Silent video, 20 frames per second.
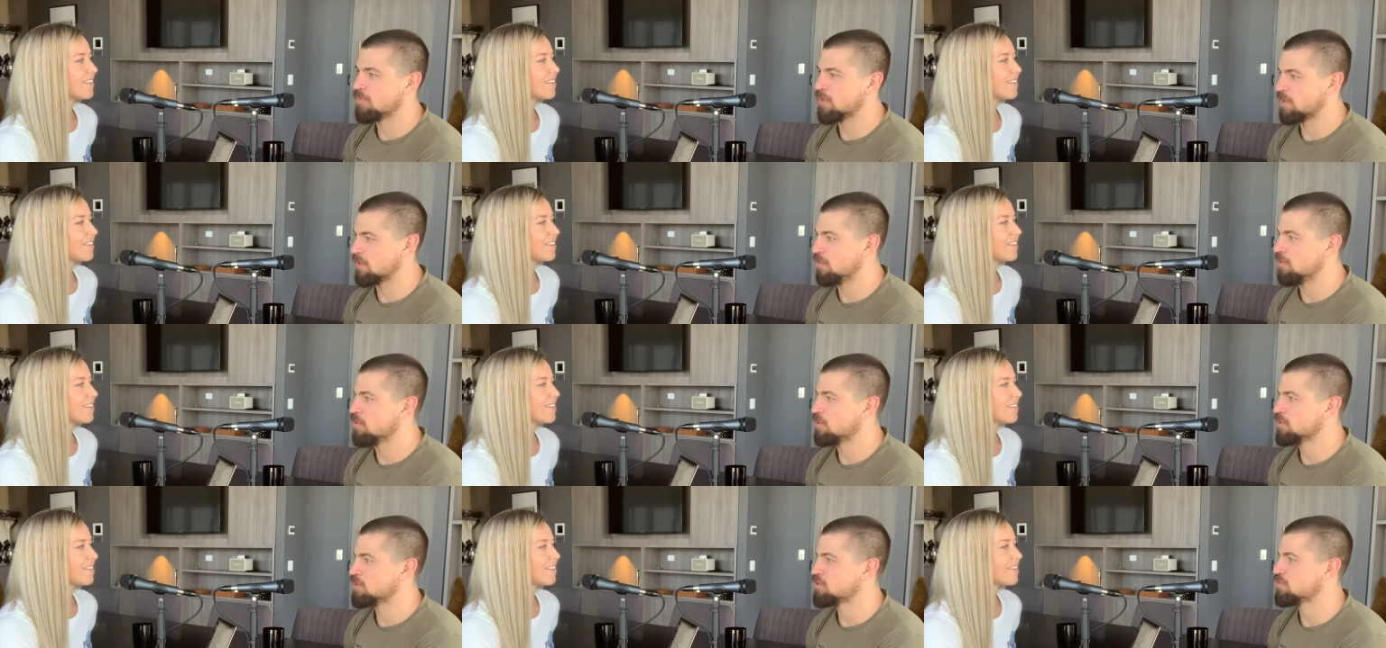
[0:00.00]
Speaker 1: like a
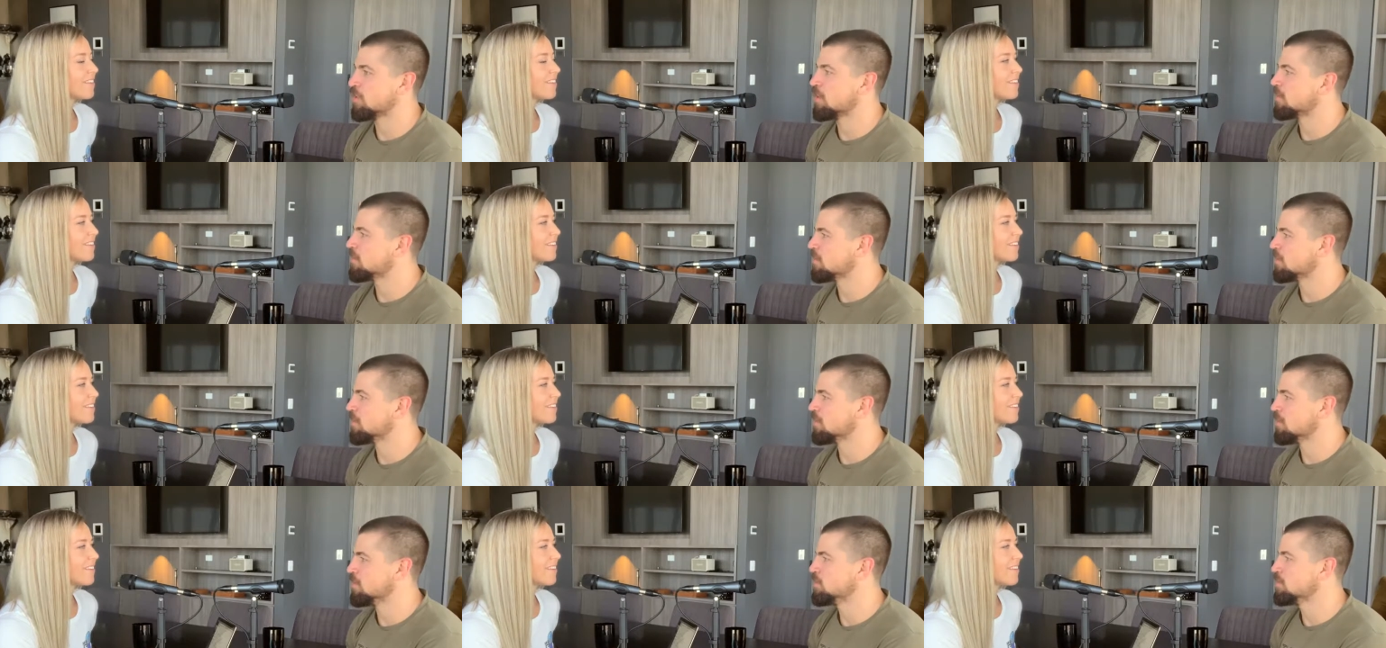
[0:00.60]
lot of strength
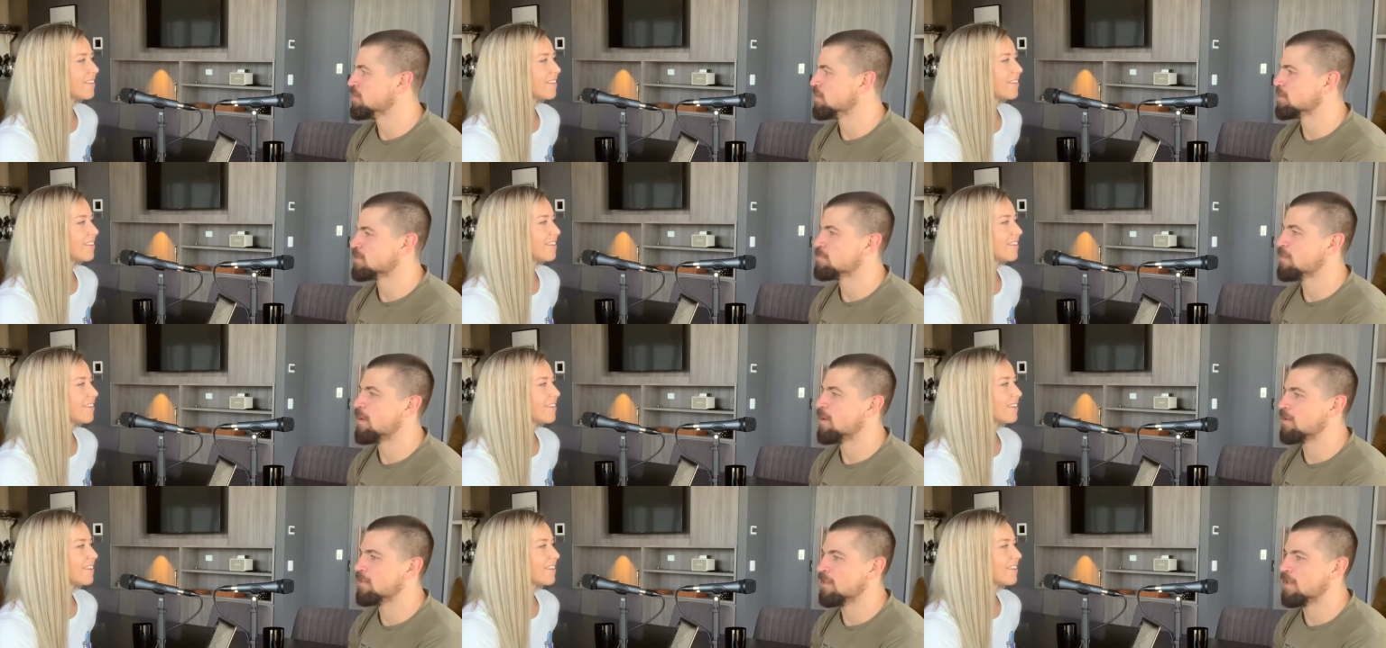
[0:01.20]
and conditioning as
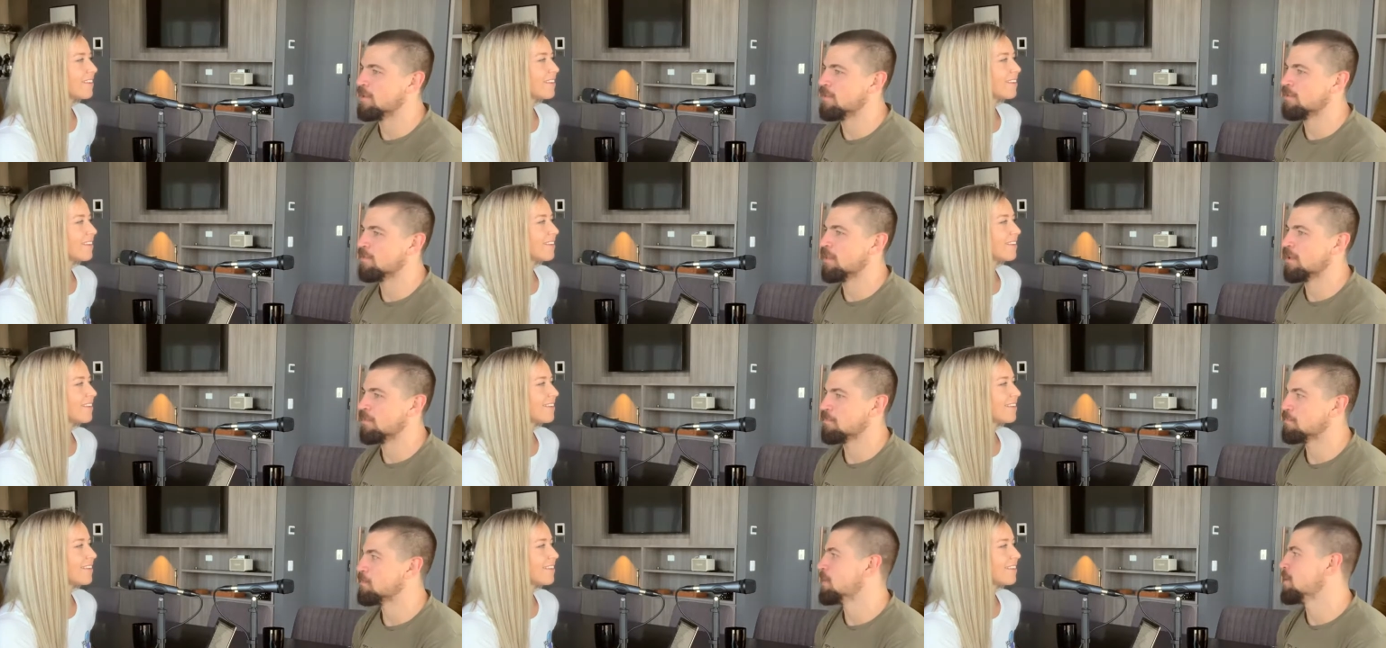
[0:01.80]
part of their
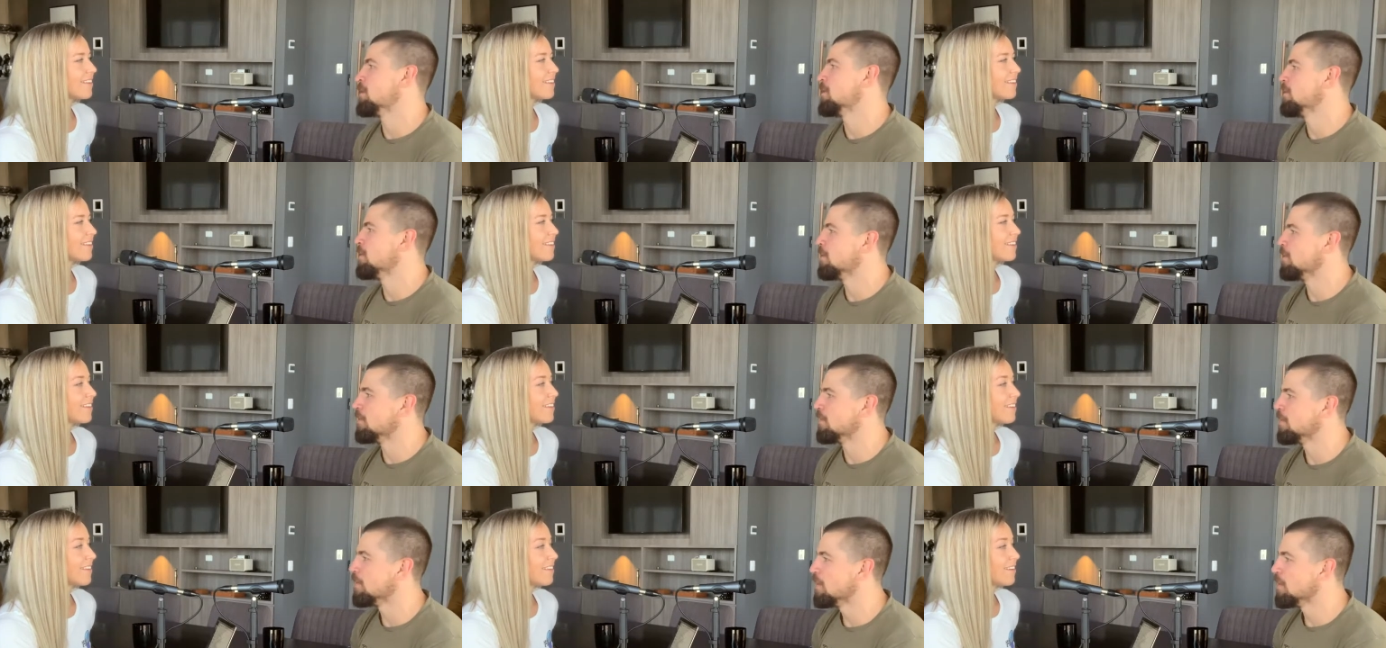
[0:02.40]
like
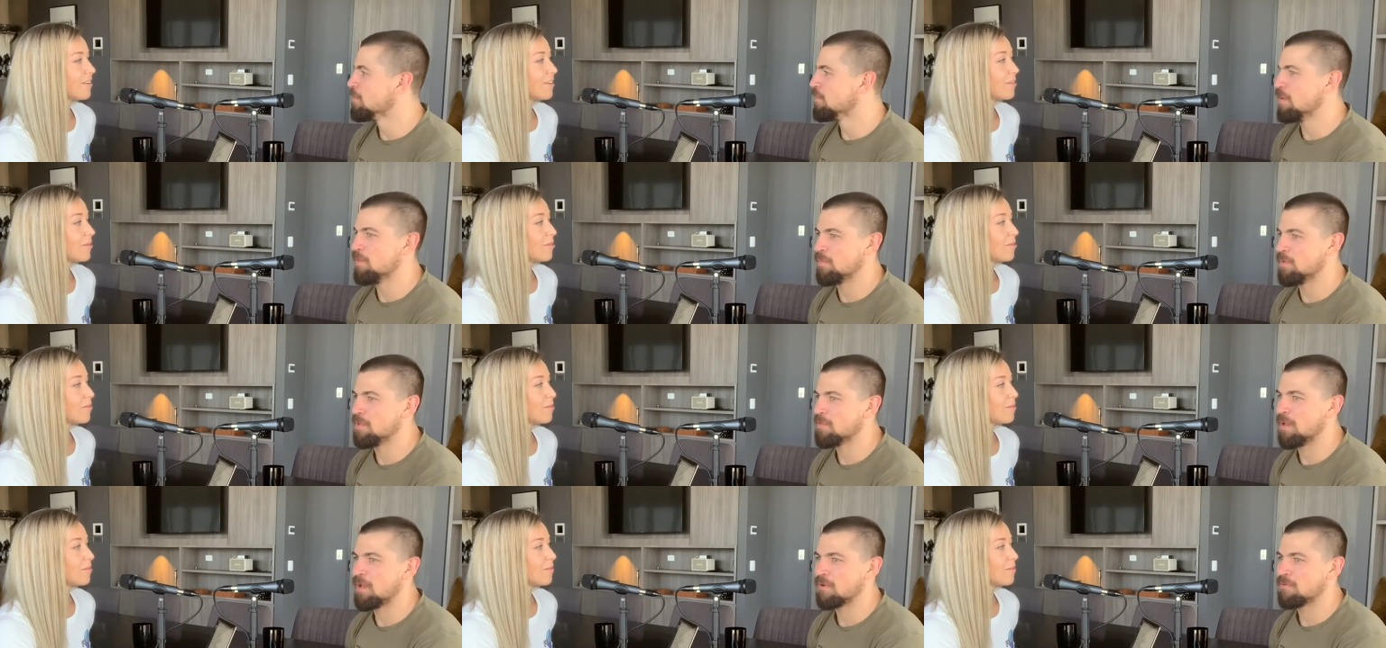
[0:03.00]
PE, where
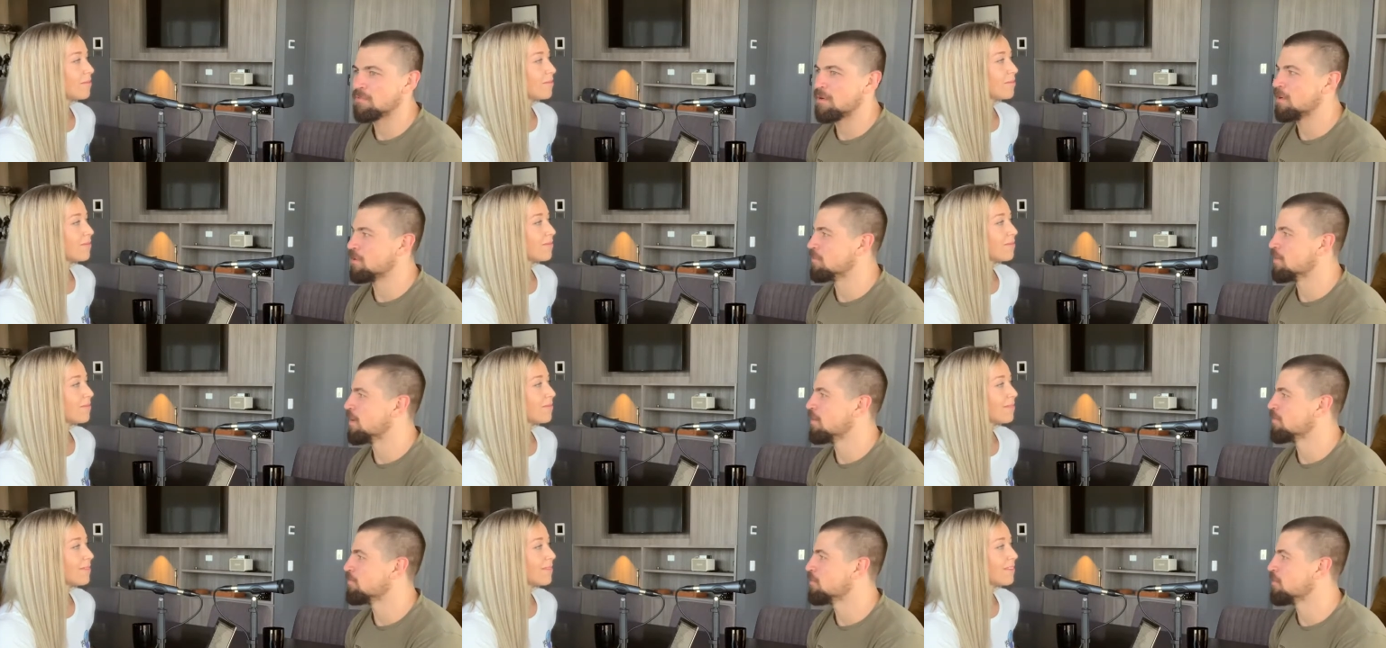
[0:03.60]
we like run
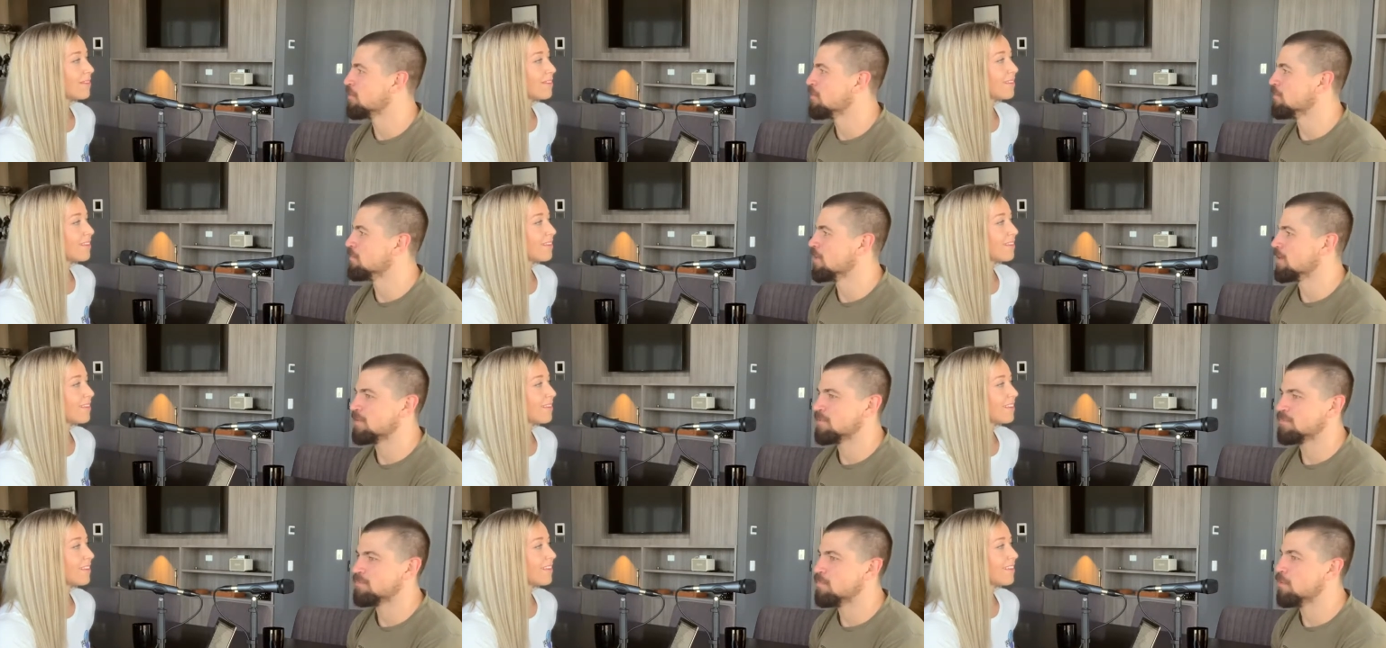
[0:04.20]
around throw
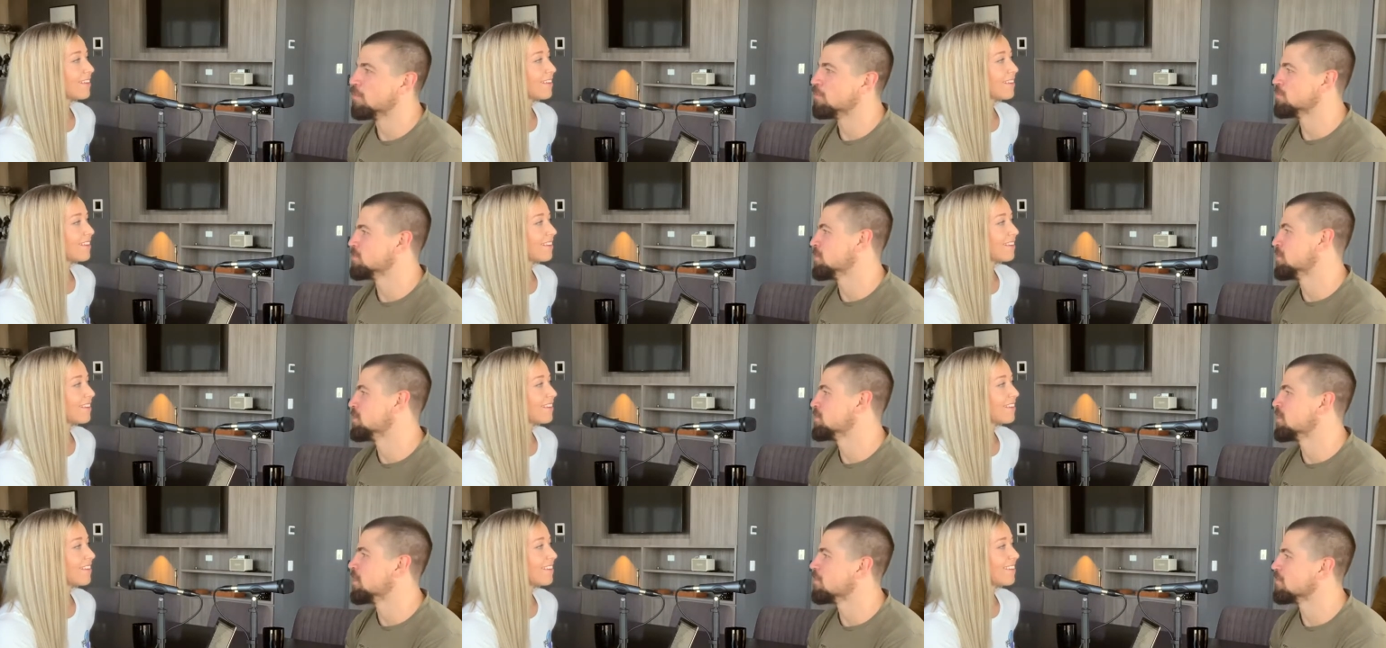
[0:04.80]
like balls at
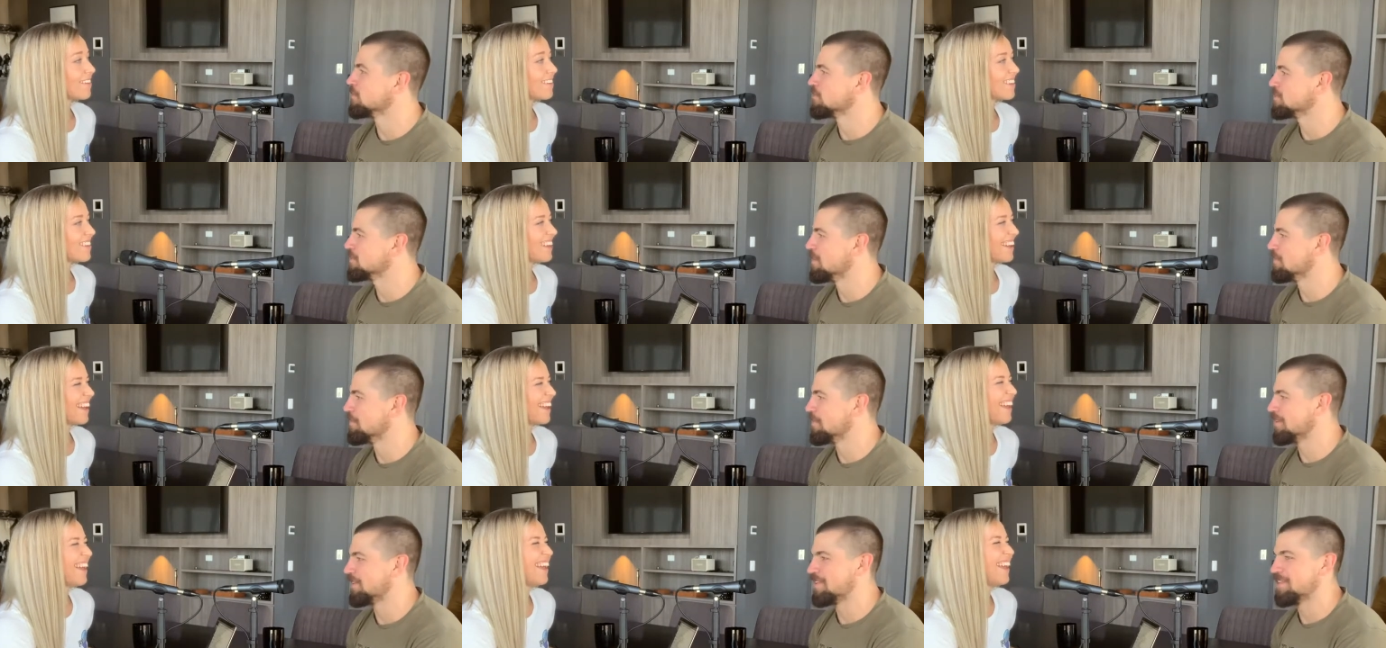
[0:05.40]
each other or
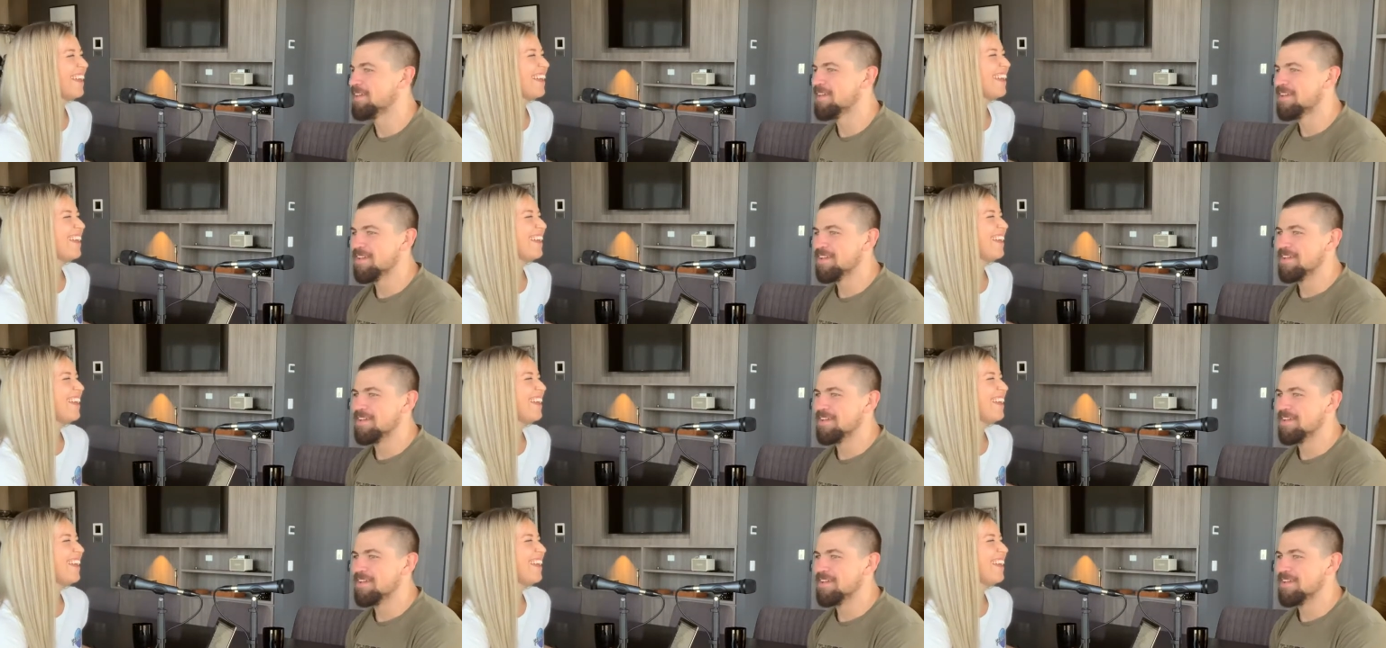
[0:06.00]
something yeah.